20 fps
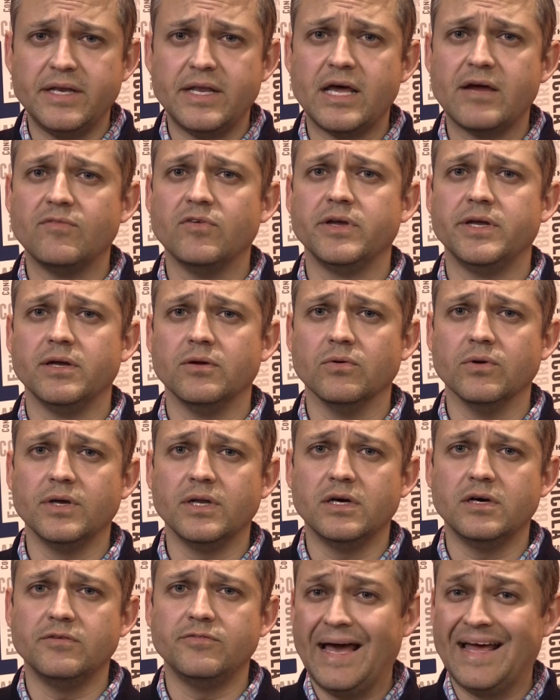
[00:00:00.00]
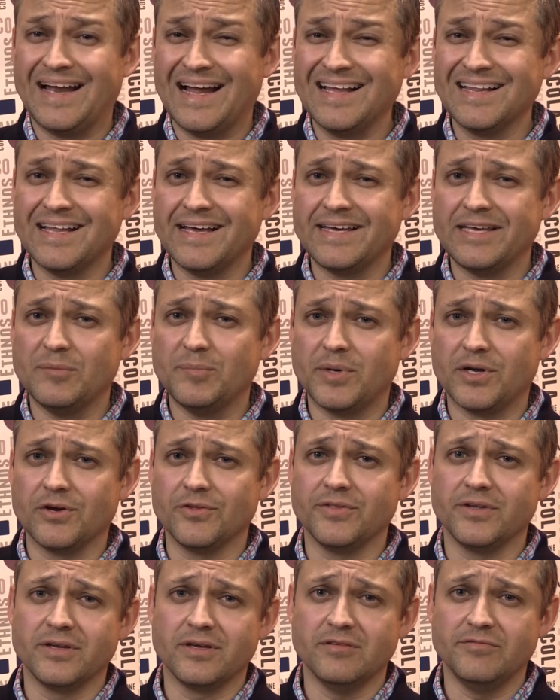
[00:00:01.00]
never get rid of, and I like it better
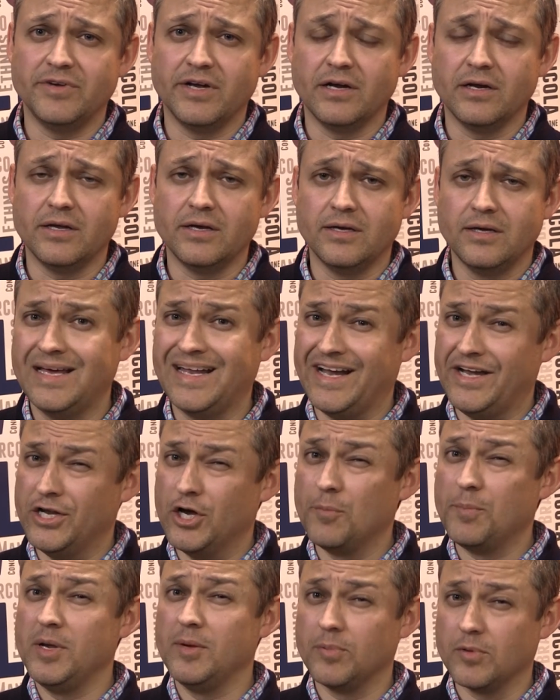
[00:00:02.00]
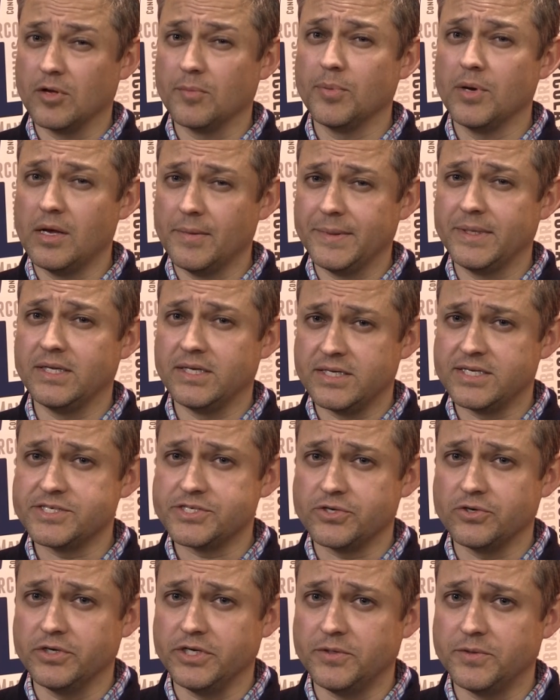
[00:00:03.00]
than Caverna, and I know people are probably going to
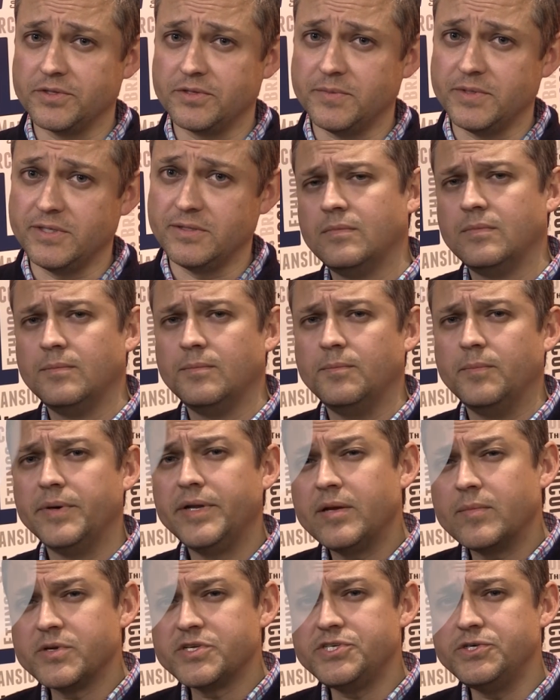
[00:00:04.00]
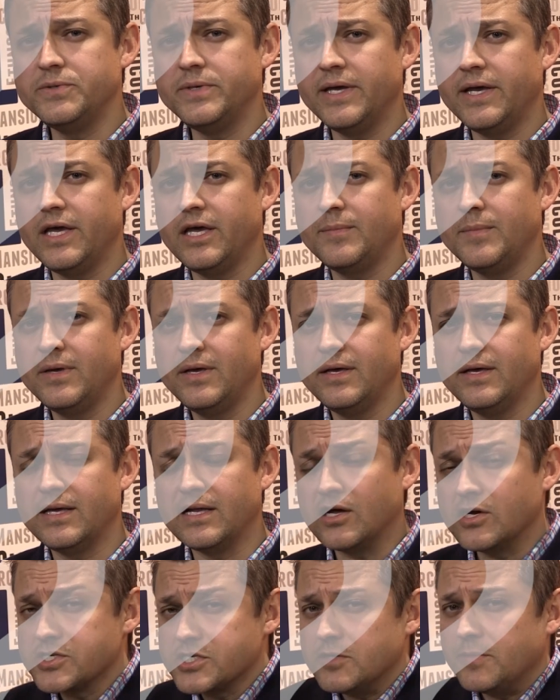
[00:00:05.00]
disagree with me. My number 2 game, and
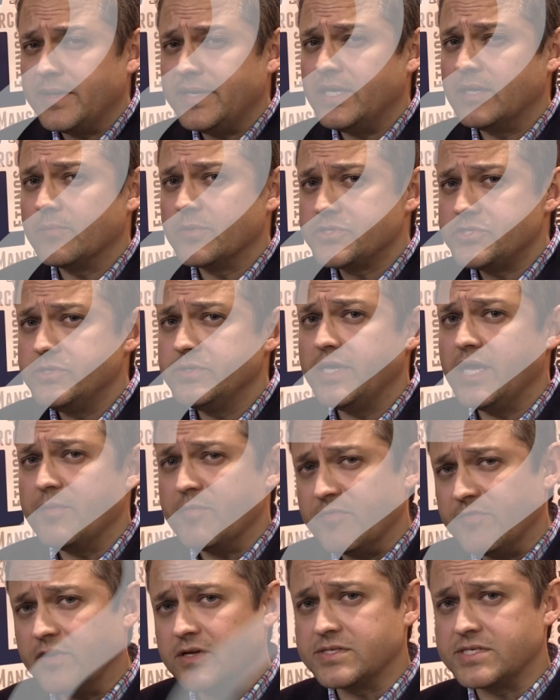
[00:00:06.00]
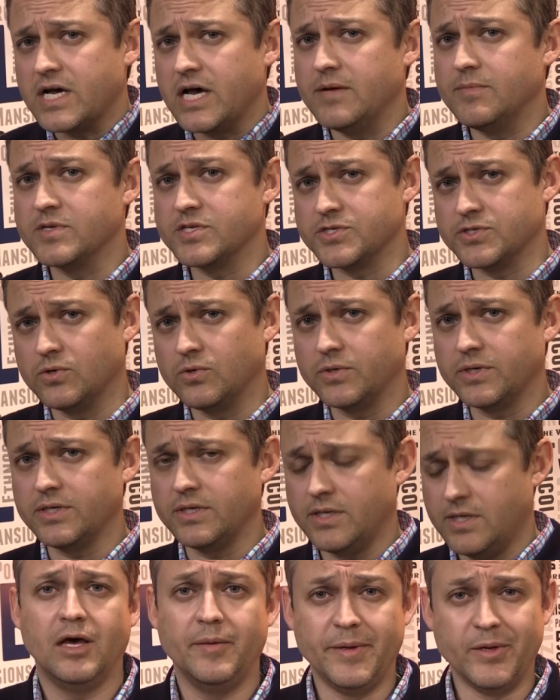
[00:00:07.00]
also my number 2 game of all time, is
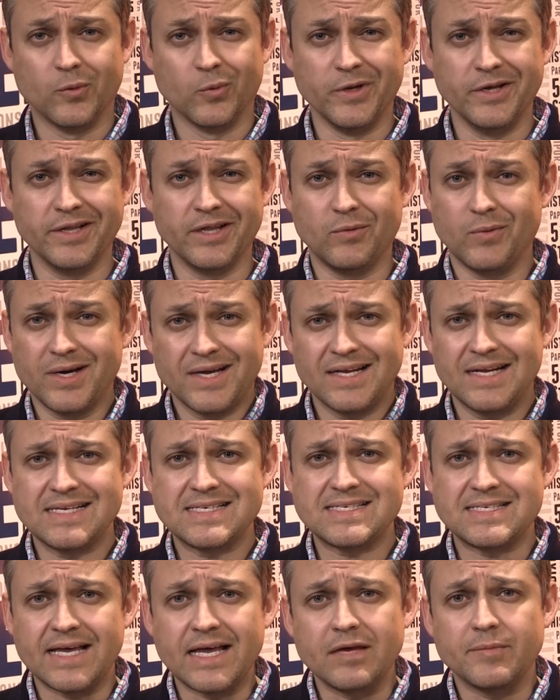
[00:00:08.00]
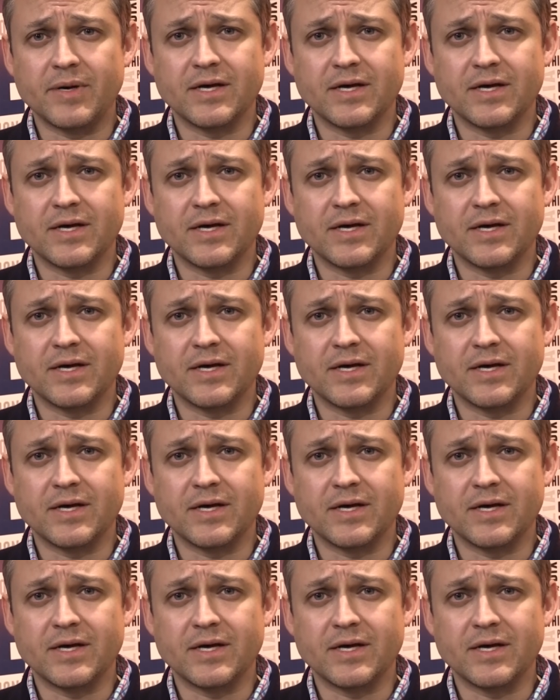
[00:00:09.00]
Tzolk'in. I mean, really, what can I say